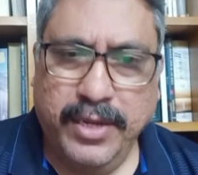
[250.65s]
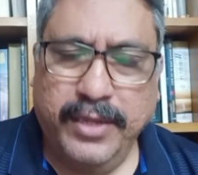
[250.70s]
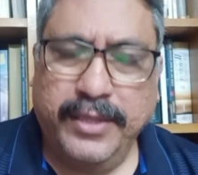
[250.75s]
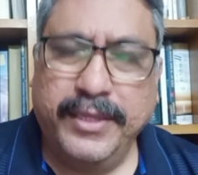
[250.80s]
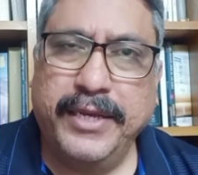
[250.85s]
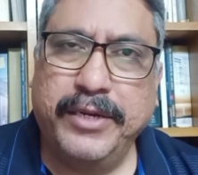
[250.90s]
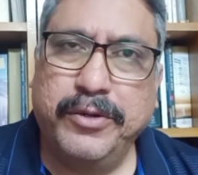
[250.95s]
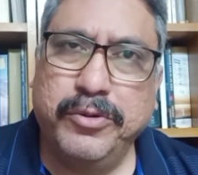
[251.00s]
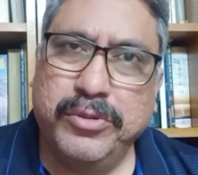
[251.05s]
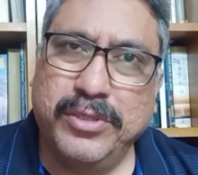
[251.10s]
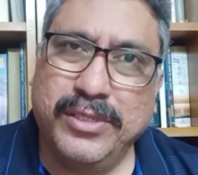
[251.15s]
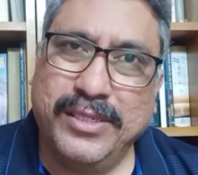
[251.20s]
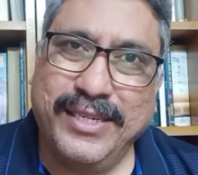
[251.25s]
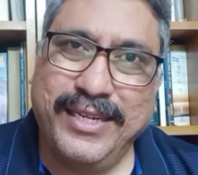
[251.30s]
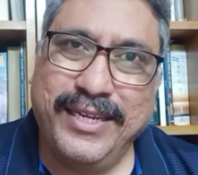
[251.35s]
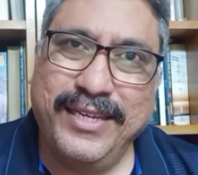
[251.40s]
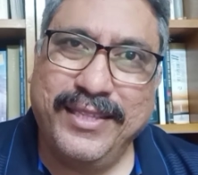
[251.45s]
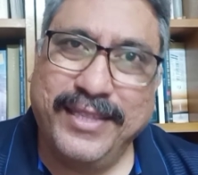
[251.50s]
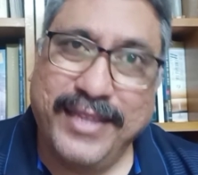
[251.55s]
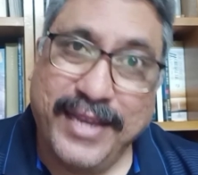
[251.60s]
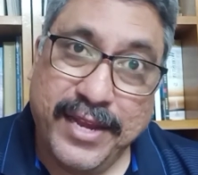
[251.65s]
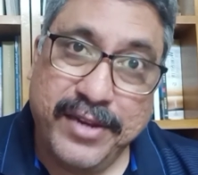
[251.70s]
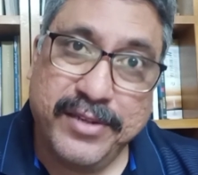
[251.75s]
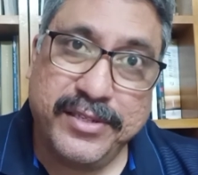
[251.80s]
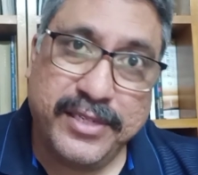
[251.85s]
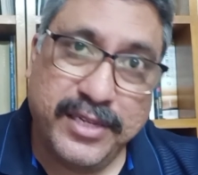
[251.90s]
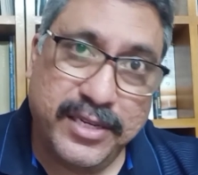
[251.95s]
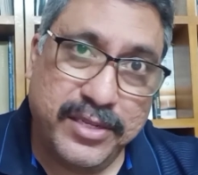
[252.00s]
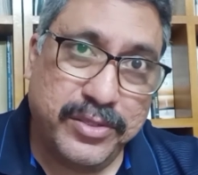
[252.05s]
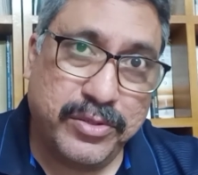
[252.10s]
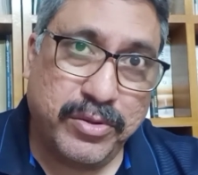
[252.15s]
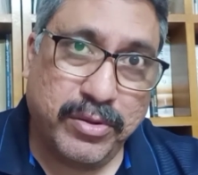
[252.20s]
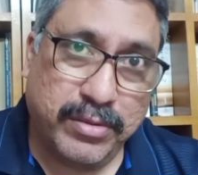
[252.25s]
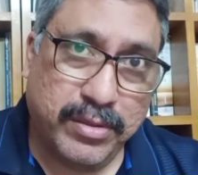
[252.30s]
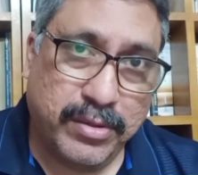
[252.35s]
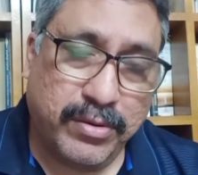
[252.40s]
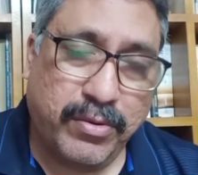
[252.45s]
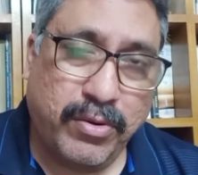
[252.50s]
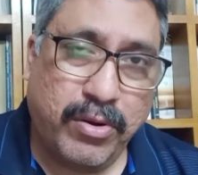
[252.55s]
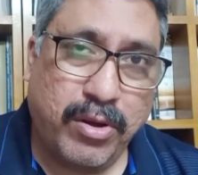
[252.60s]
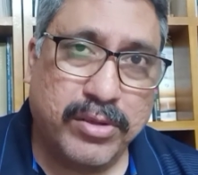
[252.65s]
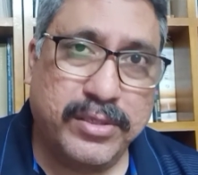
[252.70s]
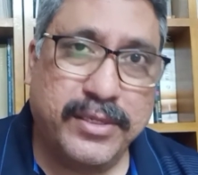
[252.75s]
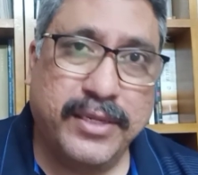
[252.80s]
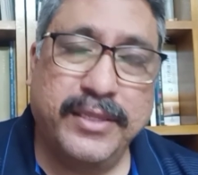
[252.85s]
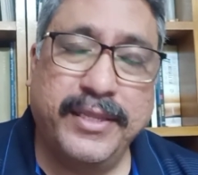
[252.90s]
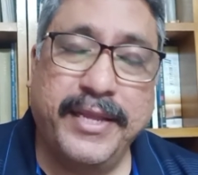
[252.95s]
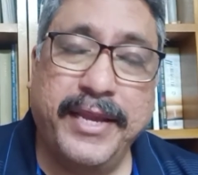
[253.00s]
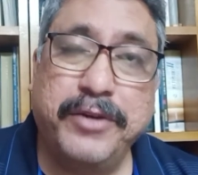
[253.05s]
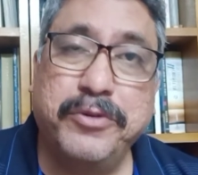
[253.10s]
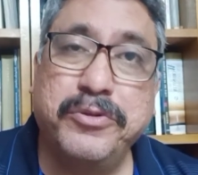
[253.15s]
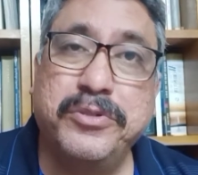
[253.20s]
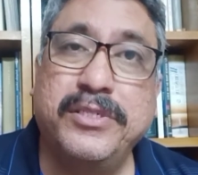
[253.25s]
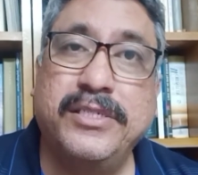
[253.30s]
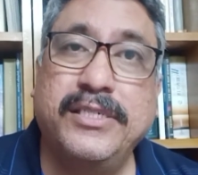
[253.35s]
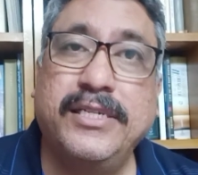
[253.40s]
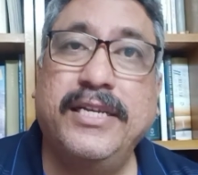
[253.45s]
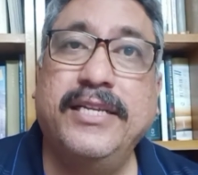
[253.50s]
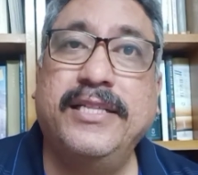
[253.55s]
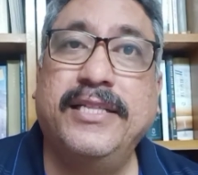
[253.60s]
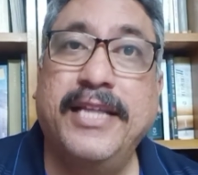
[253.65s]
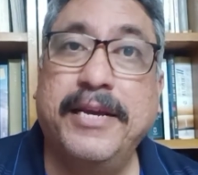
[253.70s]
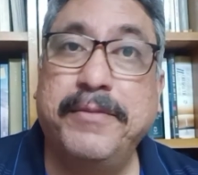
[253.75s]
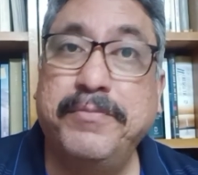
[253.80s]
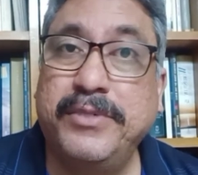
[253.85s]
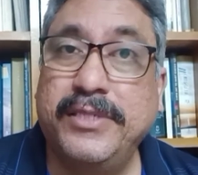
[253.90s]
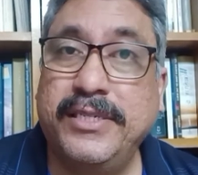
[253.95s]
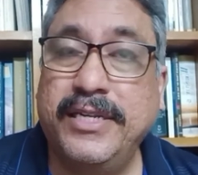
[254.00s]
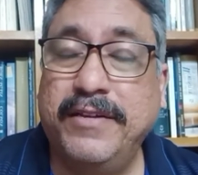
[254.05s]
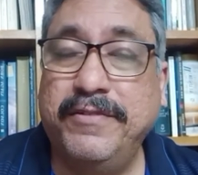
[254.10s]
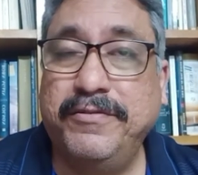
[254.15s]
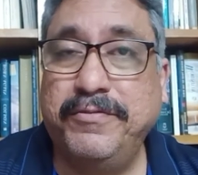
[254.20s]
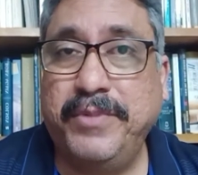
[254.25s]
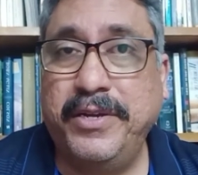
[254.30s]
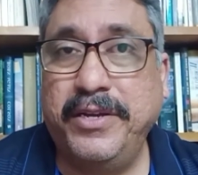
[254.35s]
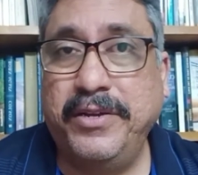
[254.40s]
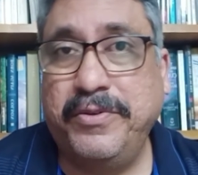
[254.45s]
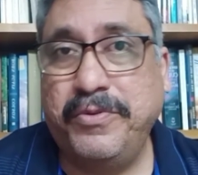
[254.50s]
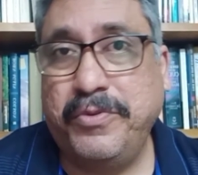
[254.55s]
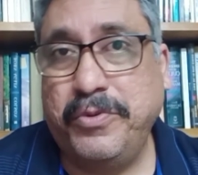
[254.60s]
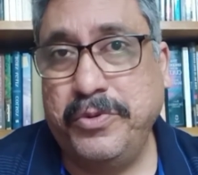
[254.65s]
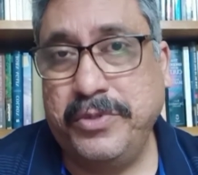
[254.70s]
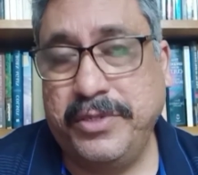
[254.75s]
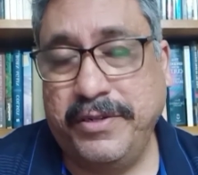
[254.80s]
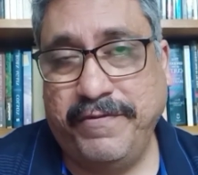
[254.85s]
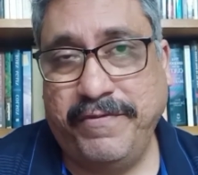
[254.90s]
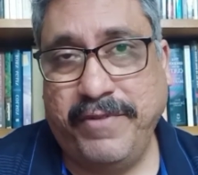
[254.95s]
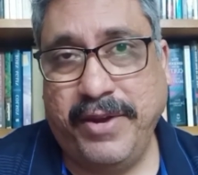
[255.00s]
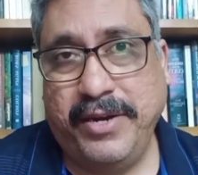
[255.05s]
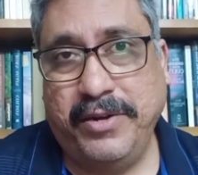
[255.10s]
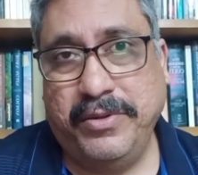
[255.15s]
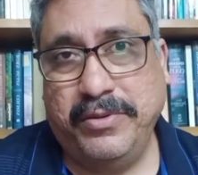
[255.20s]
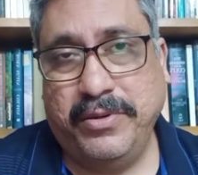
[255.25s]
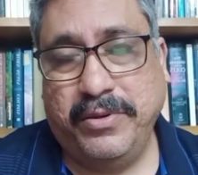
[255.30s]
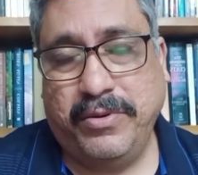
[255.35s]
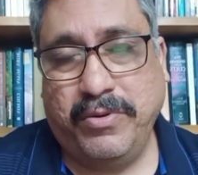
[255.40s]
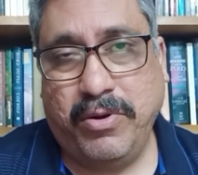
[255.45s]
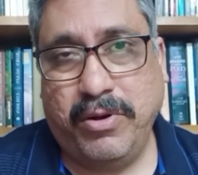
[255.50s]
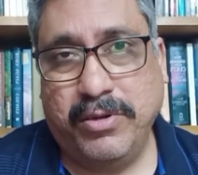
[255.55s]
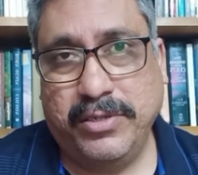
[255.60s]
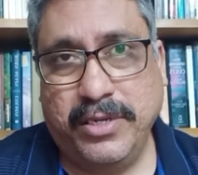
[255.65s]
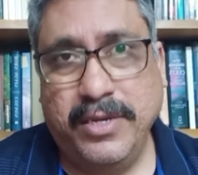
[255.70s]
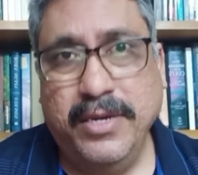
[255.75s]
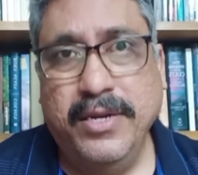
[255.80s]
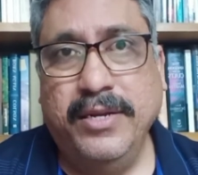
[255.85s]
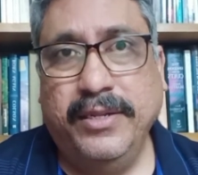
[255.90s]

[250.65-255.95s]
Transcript: They could see their sins on the cross and they could see themselves being crucified on the cross.